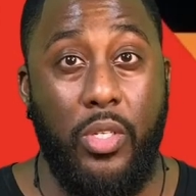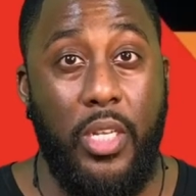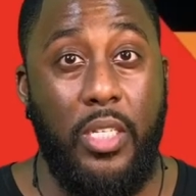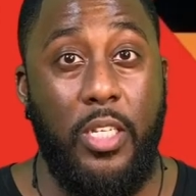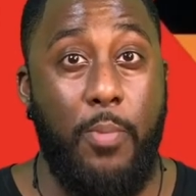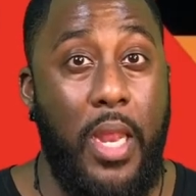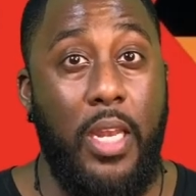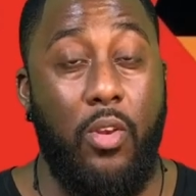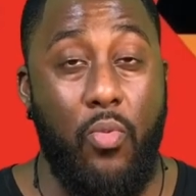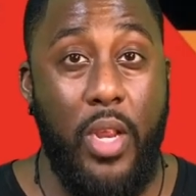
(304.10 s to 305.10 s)
Disney may
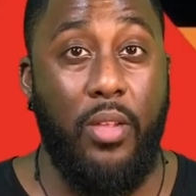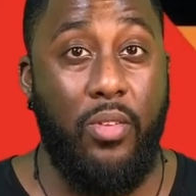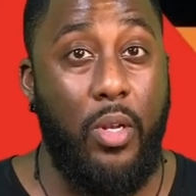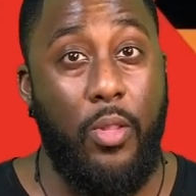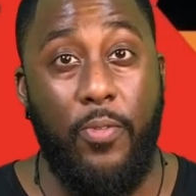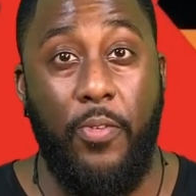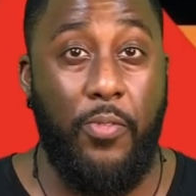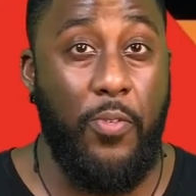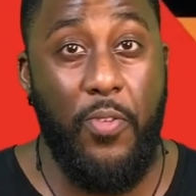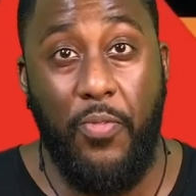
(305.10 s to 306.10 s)
need to reconsider the
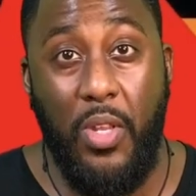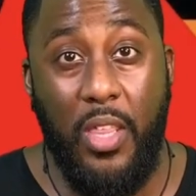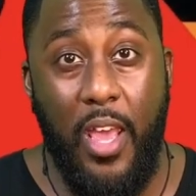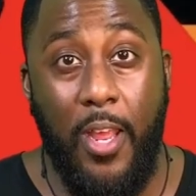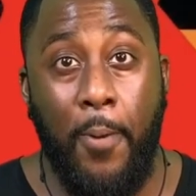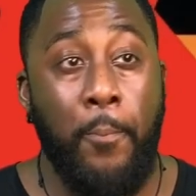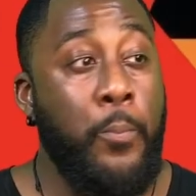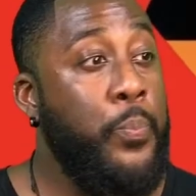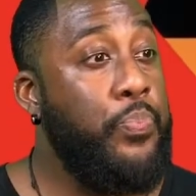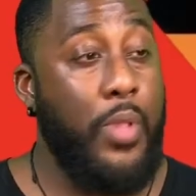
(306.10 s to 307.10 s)
50-50 thing,
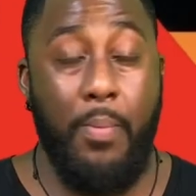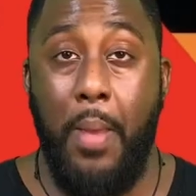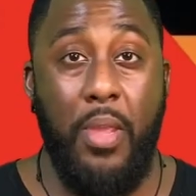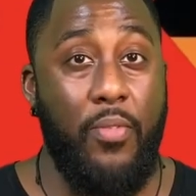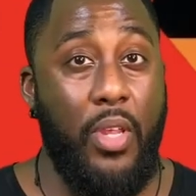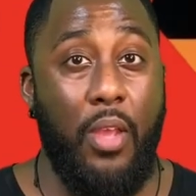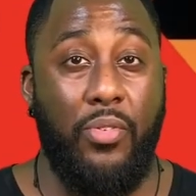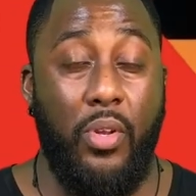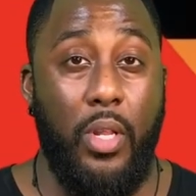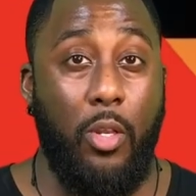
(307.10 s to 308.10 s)
maybe even give
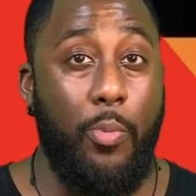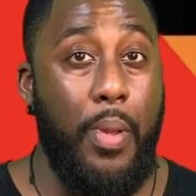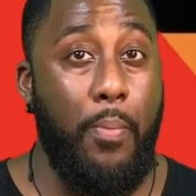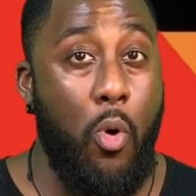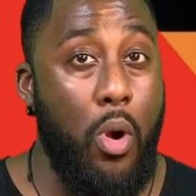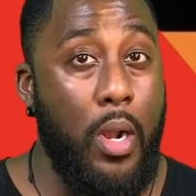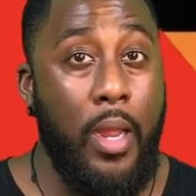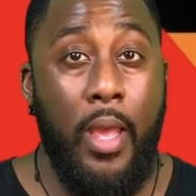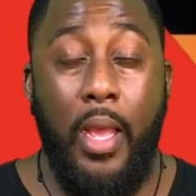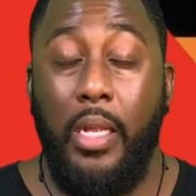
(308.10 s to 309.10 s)
Sony a little bit
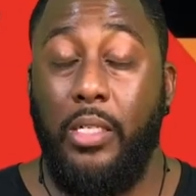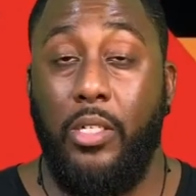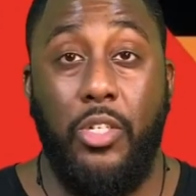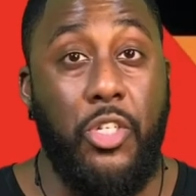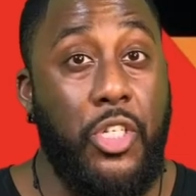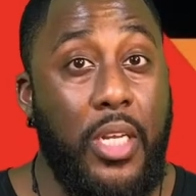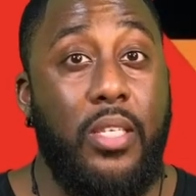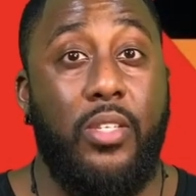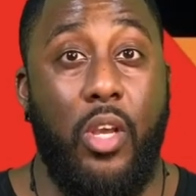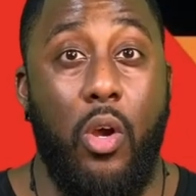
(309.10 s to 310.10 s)
more
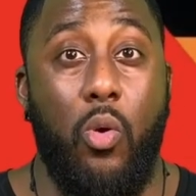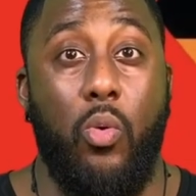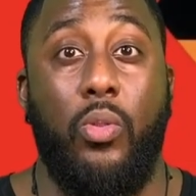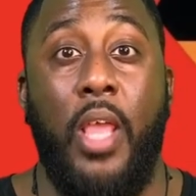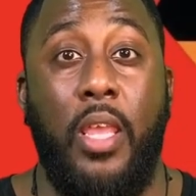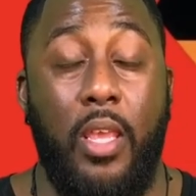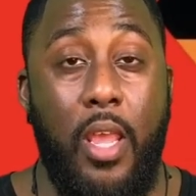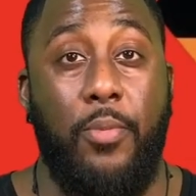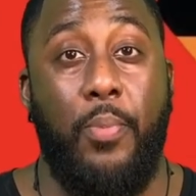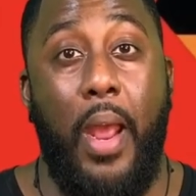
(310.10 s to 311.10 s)
just so they can
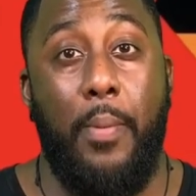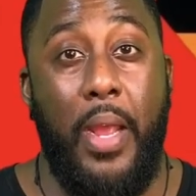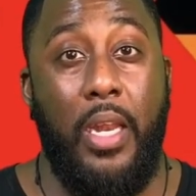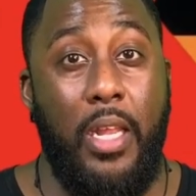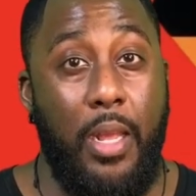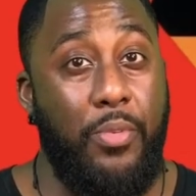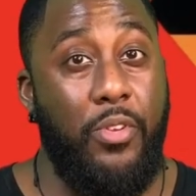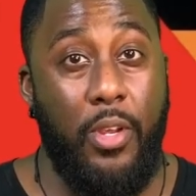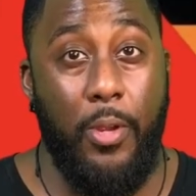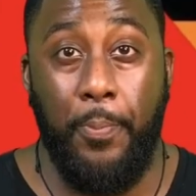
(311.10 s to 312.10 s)
keep Spider-Man in the
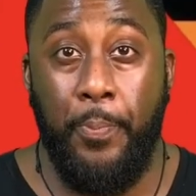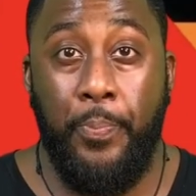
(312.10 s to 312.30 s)
MCU.